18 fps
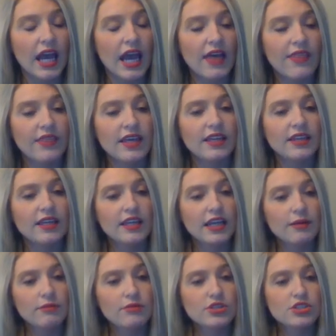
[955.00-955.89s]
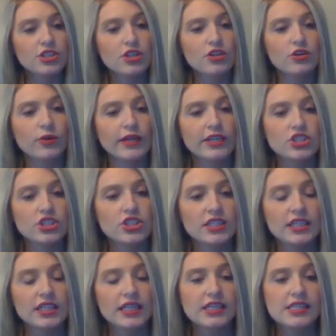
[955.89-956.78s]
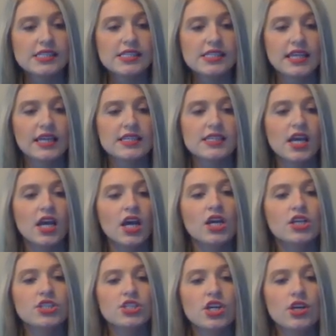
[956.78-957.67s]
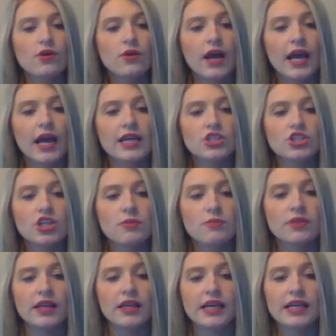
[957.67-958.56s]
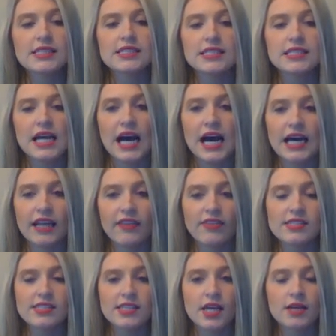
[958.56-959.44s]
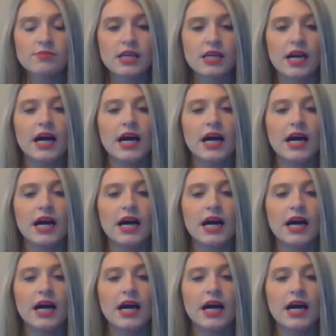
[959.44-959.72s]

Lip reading: And then the number 2 question here says, 2 ancient plants died at the same